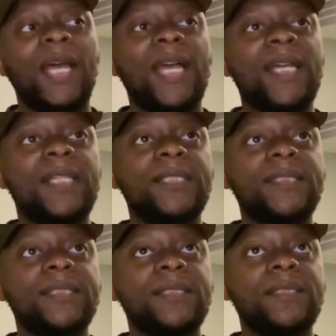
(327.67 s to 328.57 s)

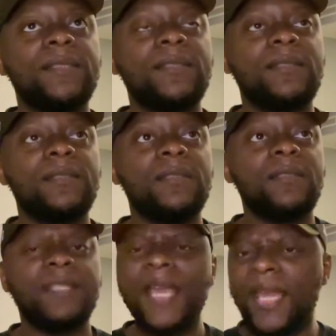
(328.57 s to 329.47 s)
And
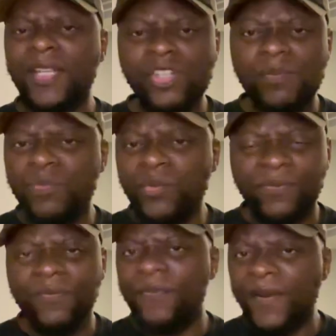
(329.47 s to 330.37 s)
yeah, it just
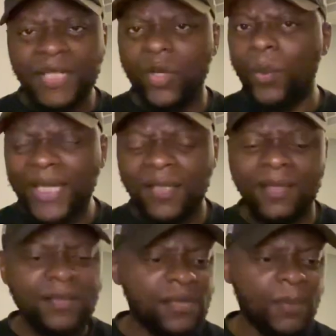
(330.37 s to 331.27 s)
moved very quickly.
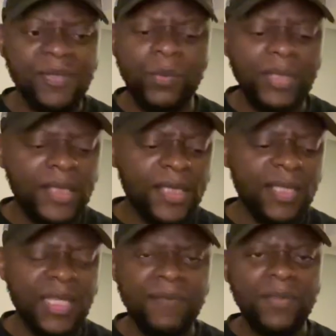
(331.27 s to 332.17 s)
And subsequently,
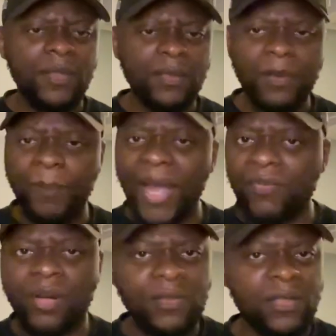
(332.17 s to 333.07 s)
even the
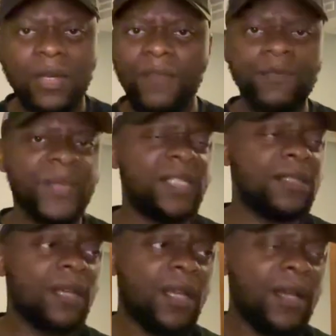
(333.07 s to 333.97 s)
background staff's been